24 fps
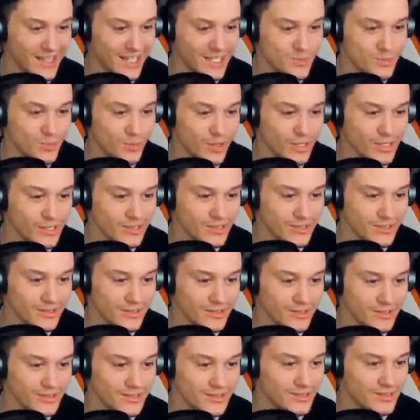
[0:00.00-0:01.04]
that's one.
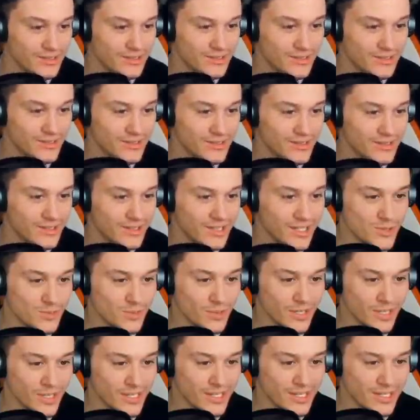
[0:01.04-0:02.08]
That's
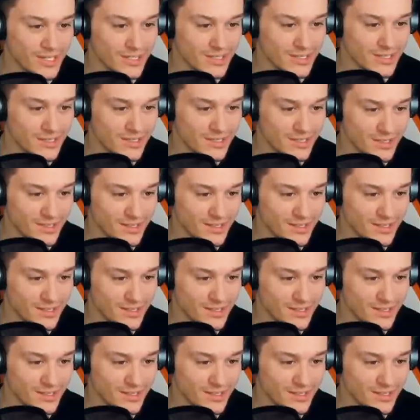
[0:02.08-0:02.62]
one, I guess.